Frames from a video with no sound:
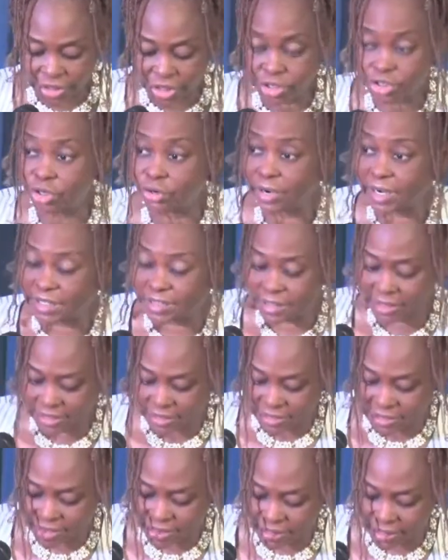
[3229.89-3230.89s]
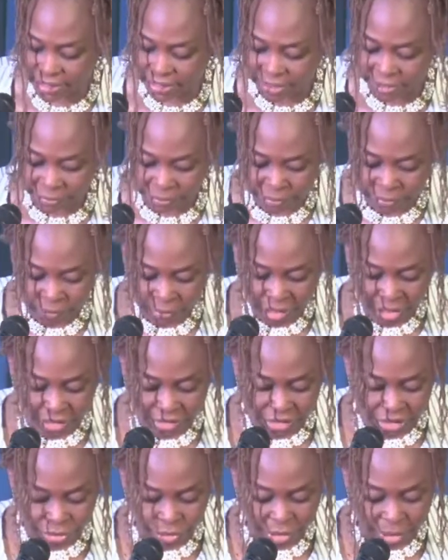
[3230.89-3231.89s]
Your Excellency
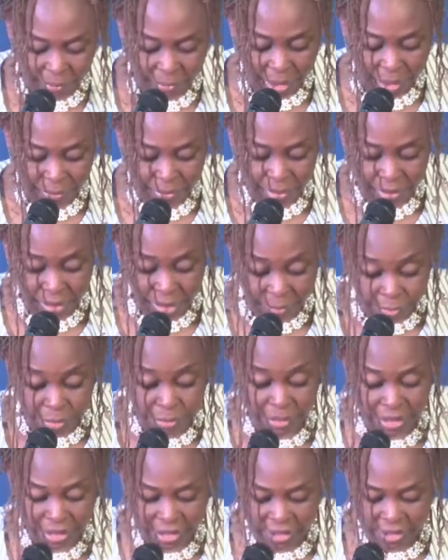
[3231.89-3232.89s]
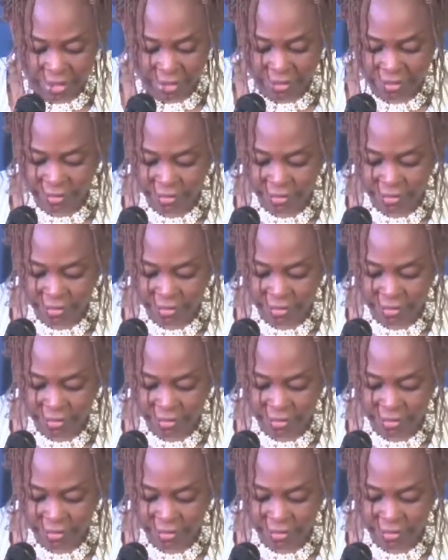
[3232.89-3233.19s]
Atiku Abubakar,